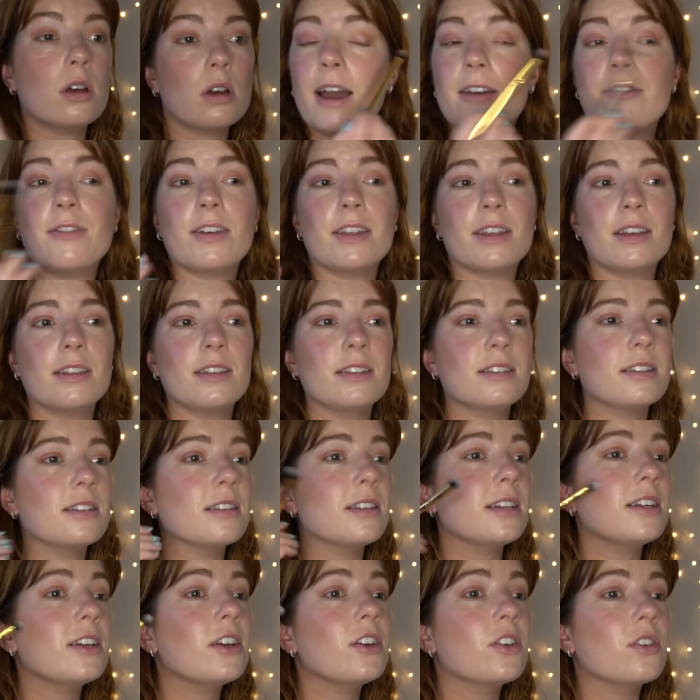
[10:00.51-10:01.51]
I feel like this
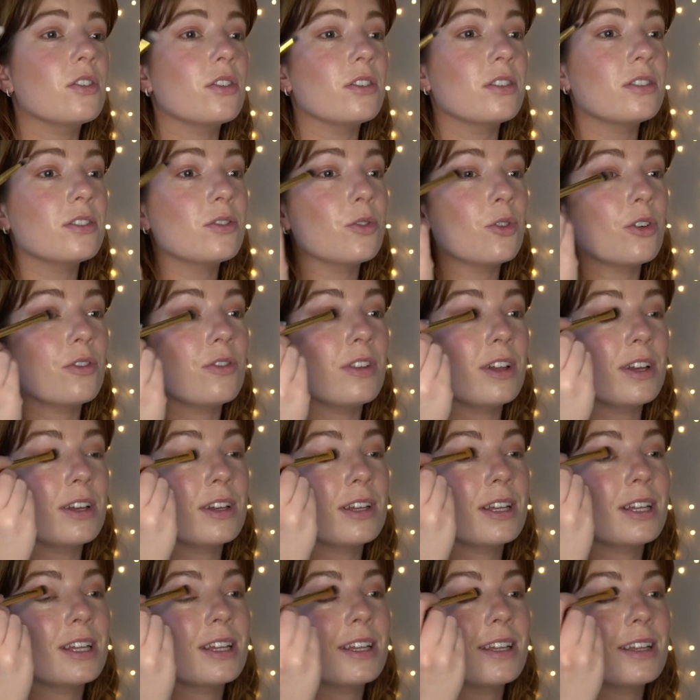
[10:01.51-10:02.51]
is like a good sort of like
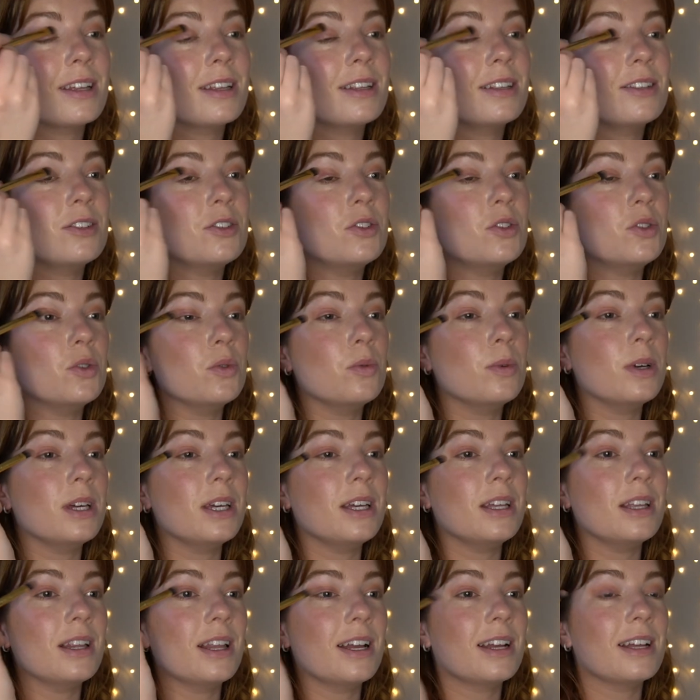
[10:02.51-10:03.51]

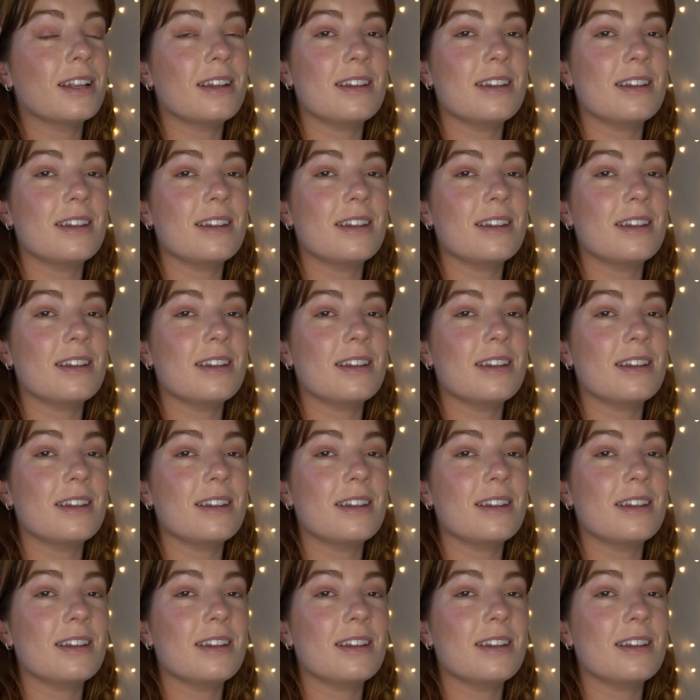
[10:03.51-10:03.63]
dewy, like a